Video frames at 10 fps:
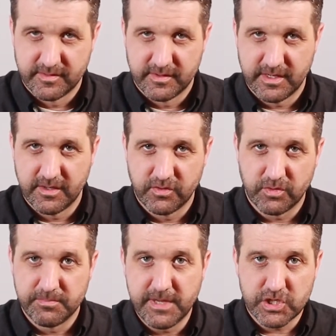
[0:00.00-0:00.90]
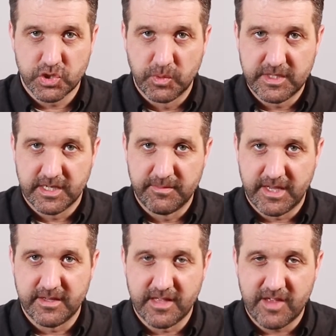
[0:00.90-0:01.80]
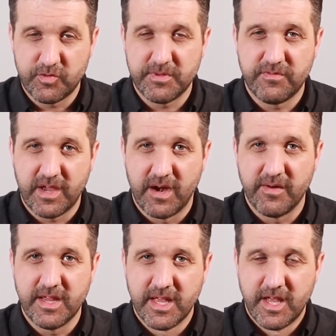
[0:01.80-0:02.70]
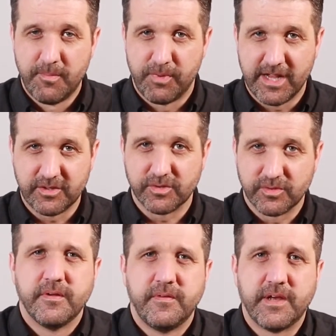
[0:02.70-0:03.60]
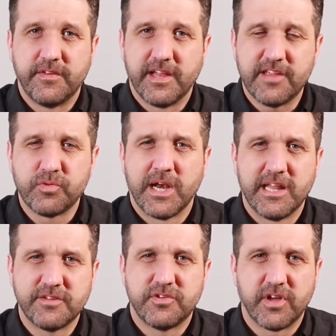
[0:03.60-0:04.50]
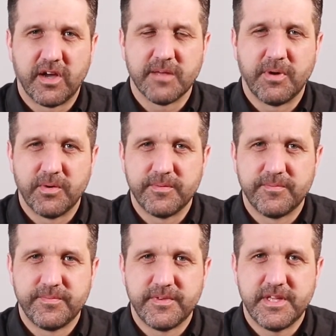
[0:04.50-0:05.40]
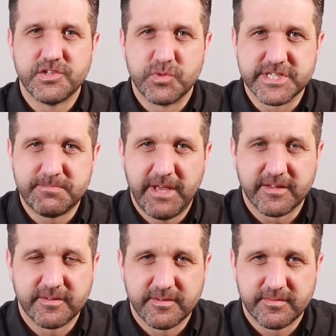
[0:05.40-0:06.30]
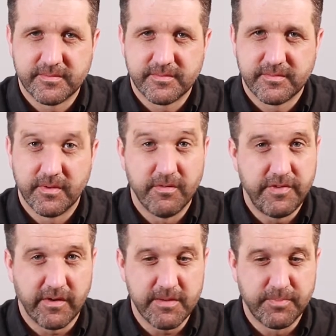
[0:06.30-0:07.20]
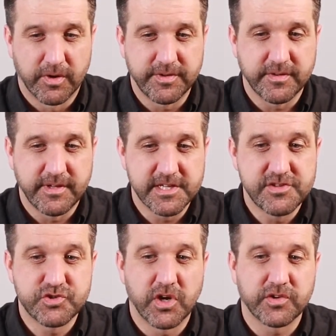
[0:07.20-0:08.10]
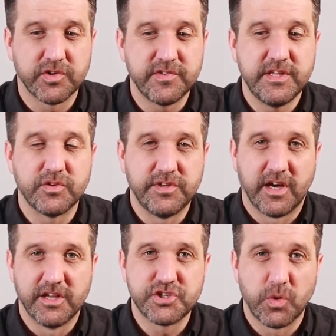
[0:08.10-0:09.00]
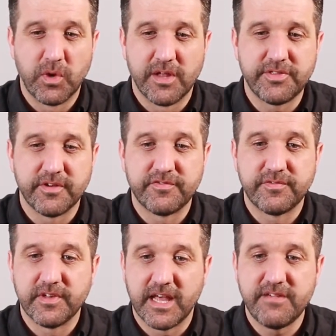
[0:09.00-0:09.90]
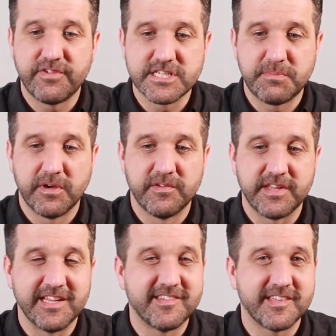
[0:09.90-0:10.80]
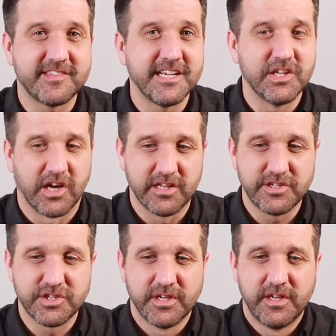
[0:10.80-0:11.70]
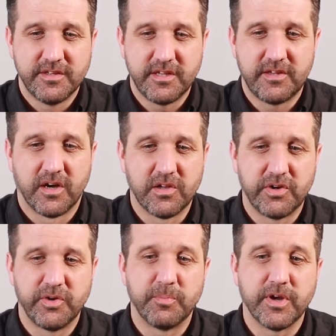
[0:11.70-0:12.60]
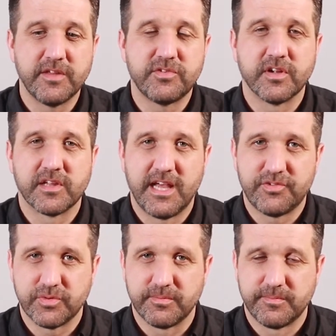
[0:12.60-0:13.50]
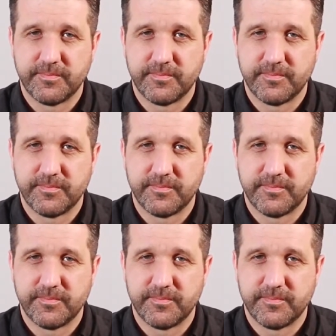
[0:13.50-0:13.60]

Okay, so make sure we tell them that. It has to be very practical. Now, the last one I like to talk about is respect. Very important. Instructors need to acknowledge the wealth of life experience and existing knowledge the adult learner brings to the classroom.